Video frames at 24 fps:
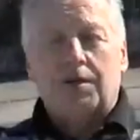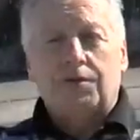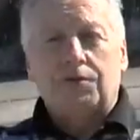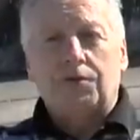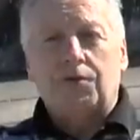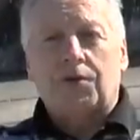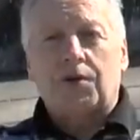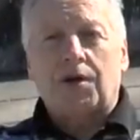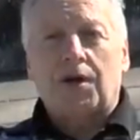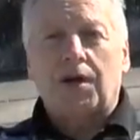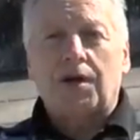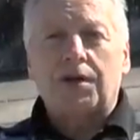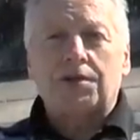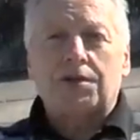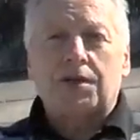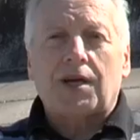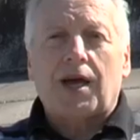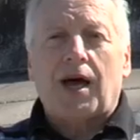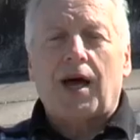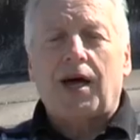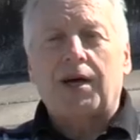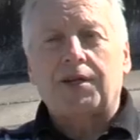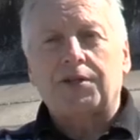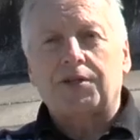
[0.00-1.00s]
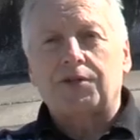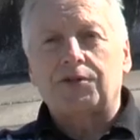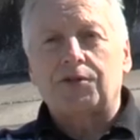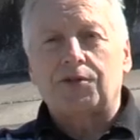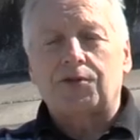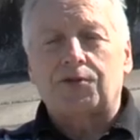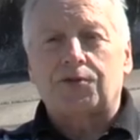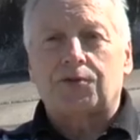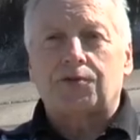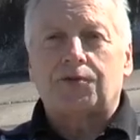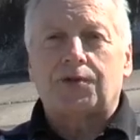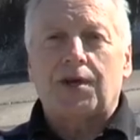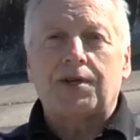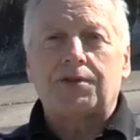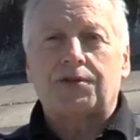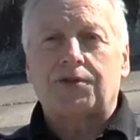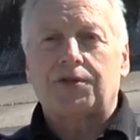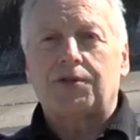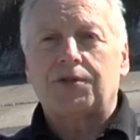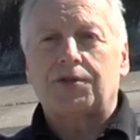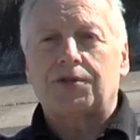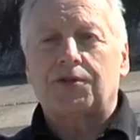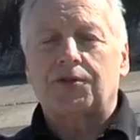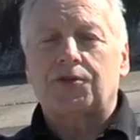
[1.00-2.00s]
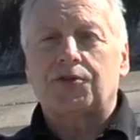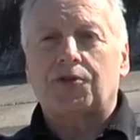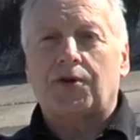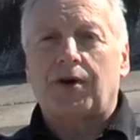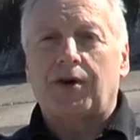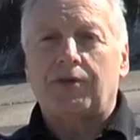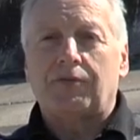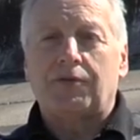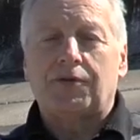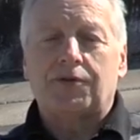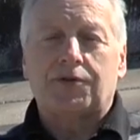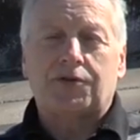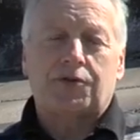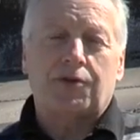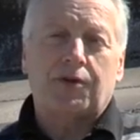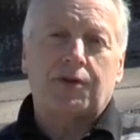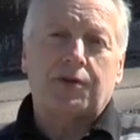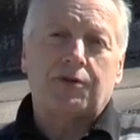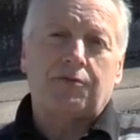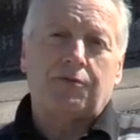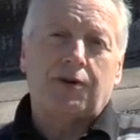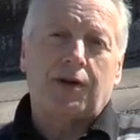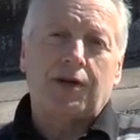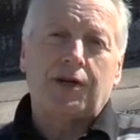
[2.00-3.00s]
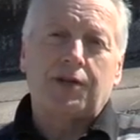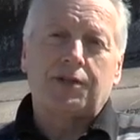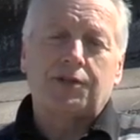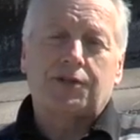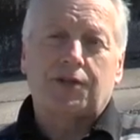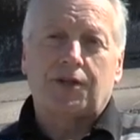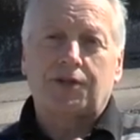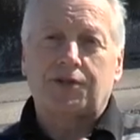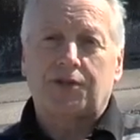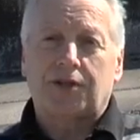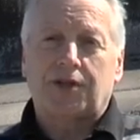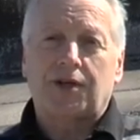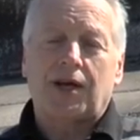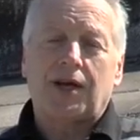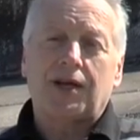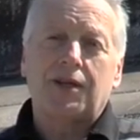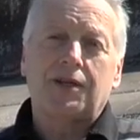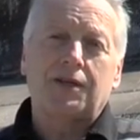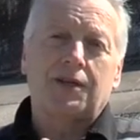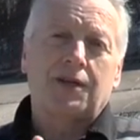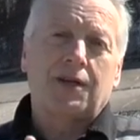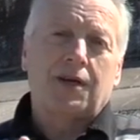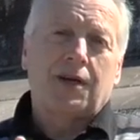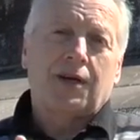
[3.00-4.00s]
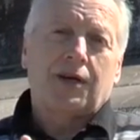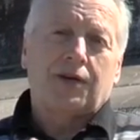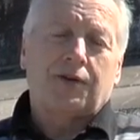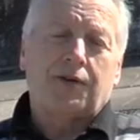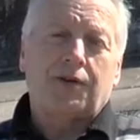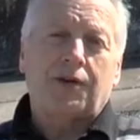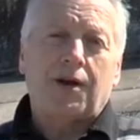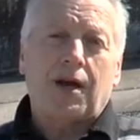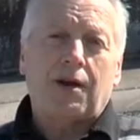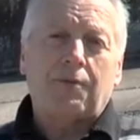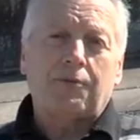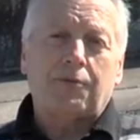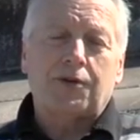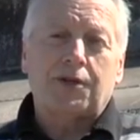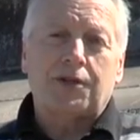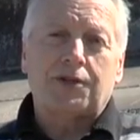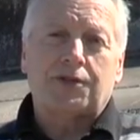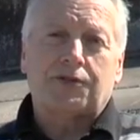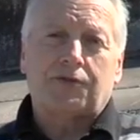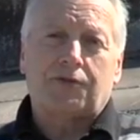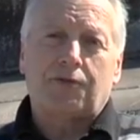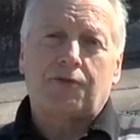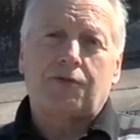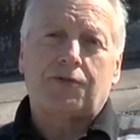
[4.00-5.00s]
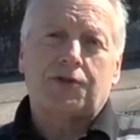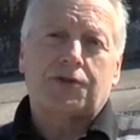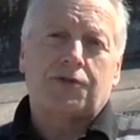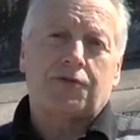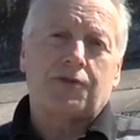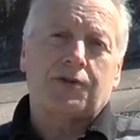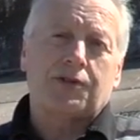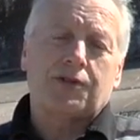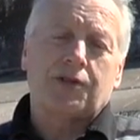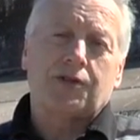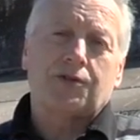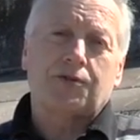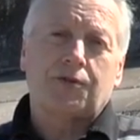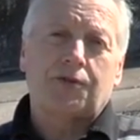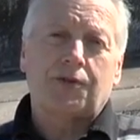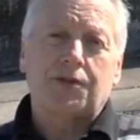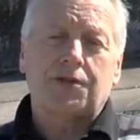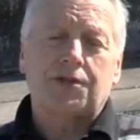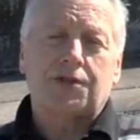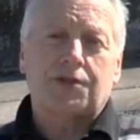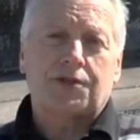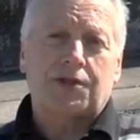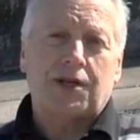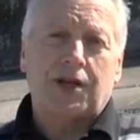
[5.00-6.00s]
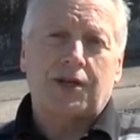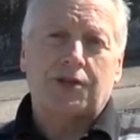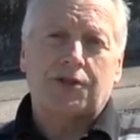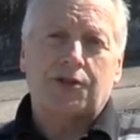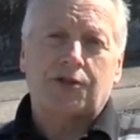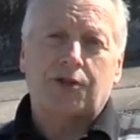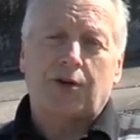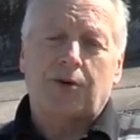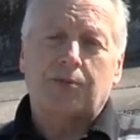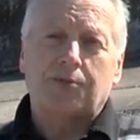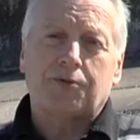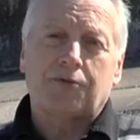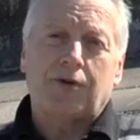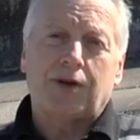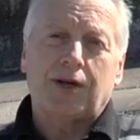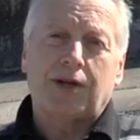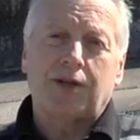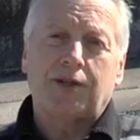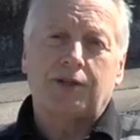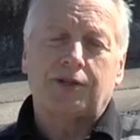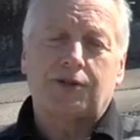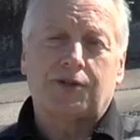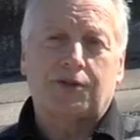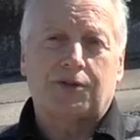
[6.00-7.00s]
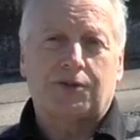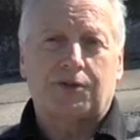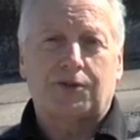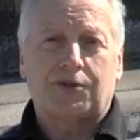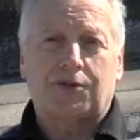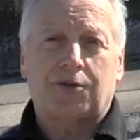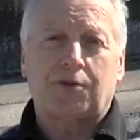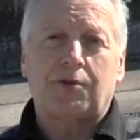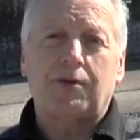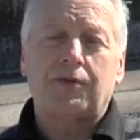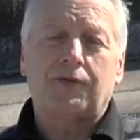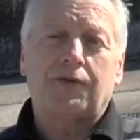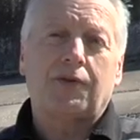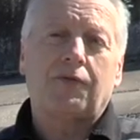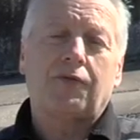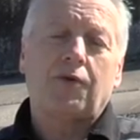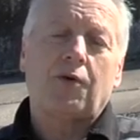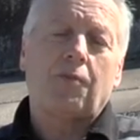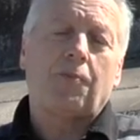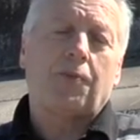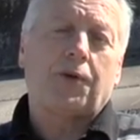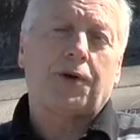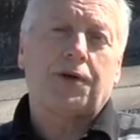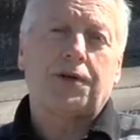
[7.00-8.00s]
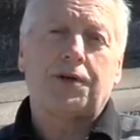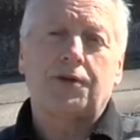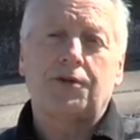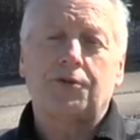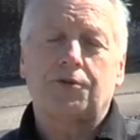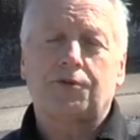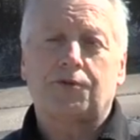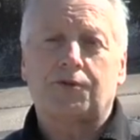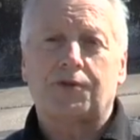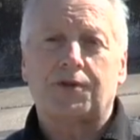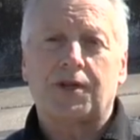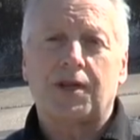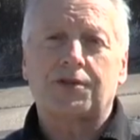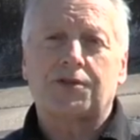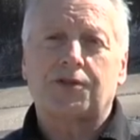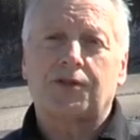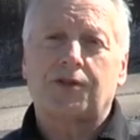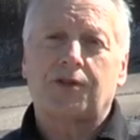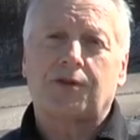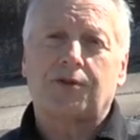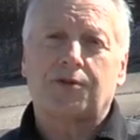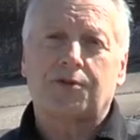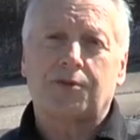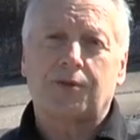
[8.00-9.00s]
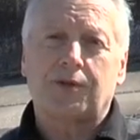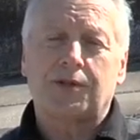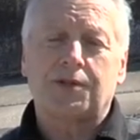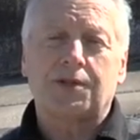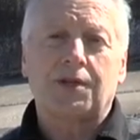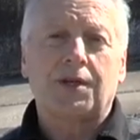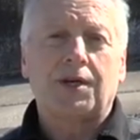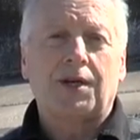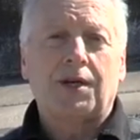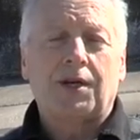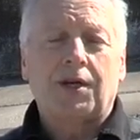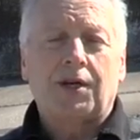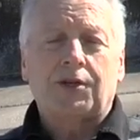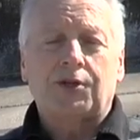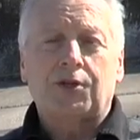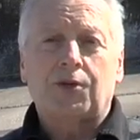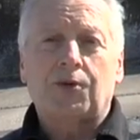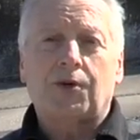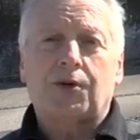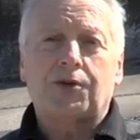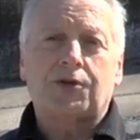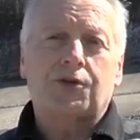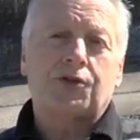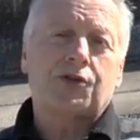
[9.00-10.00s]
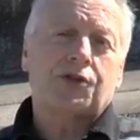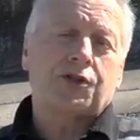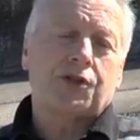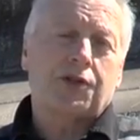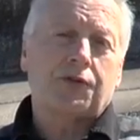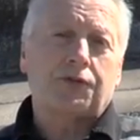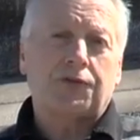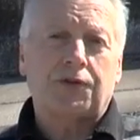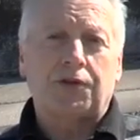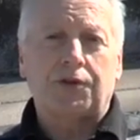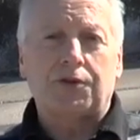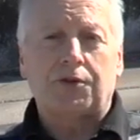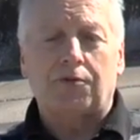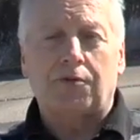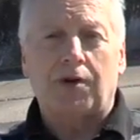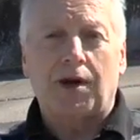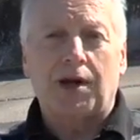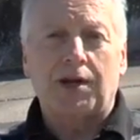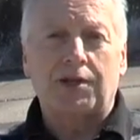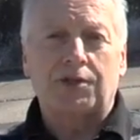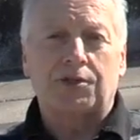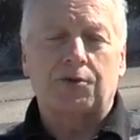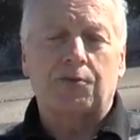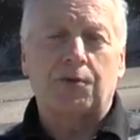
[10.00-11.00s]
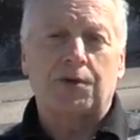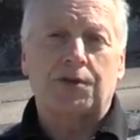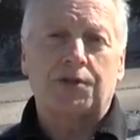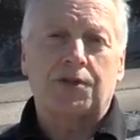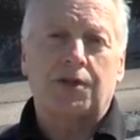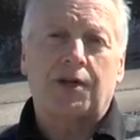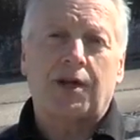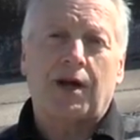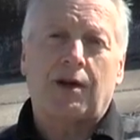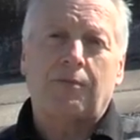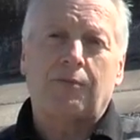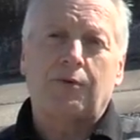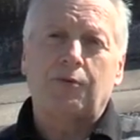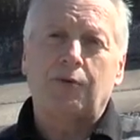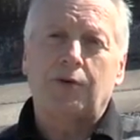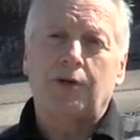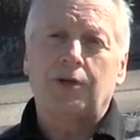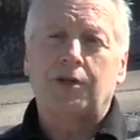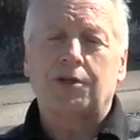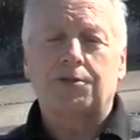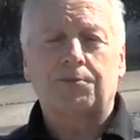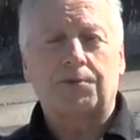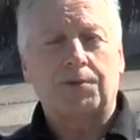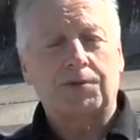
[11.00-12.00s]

You can't add neutral density to try and restrict the range, as again, the camera is restricted to this 10 stops range. So even if you're putting neutral density onto it, you are just shifting the range at which the camera works,